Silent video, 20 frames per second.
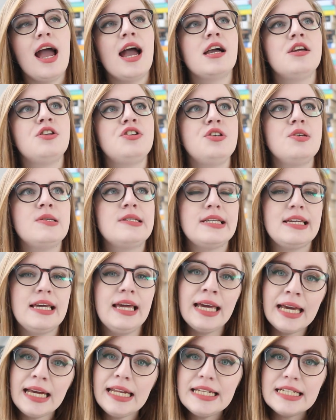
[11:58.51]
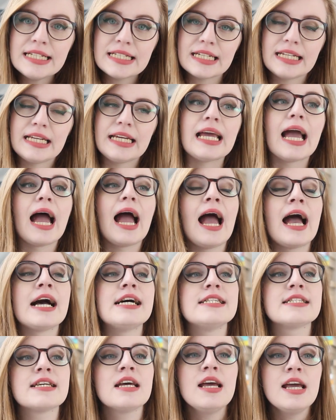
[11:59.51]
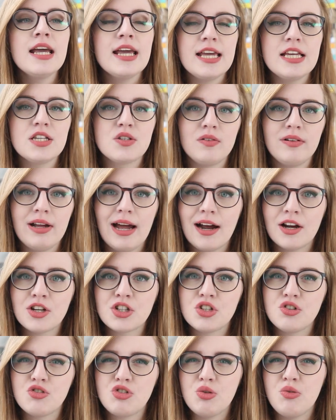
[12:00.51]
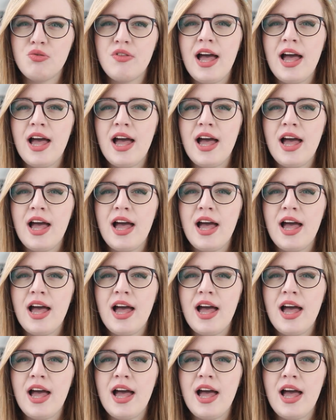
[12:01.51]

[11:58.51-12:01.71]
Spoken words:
and you see Hindley and his reaction to